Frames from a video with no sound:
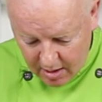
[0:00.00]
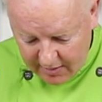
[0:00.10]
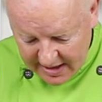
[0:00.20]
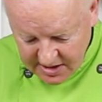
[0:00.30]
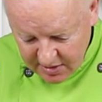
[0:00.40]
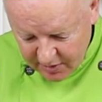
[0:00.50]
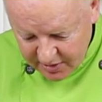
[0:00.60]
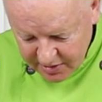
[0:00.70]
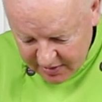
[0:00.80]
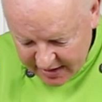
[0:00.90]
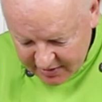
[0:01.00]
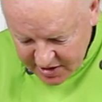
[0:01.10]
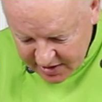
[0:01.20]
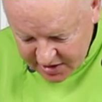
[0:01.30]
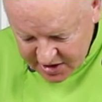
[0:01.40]
All right, so what you do here is
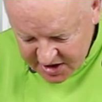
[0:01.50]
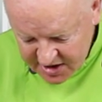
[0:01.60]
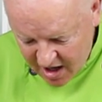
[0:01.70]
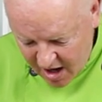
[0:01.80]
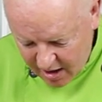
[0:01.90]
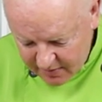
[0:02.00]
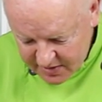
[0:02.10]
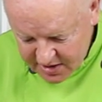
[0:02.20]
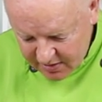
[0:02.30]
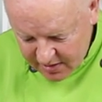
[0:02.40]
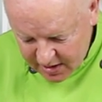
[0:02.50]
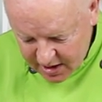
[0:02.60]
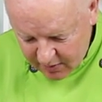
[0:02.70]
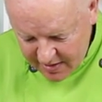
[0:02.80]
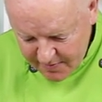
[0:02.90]
you're going to just start. So you're going to
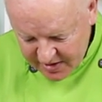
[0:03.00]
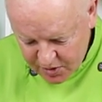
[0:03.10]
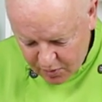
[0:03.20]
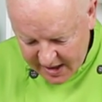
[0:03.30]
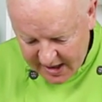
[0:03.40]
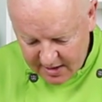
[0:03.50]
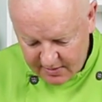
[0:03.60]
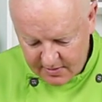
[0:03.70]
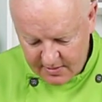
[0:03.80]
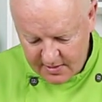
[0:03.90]
go in between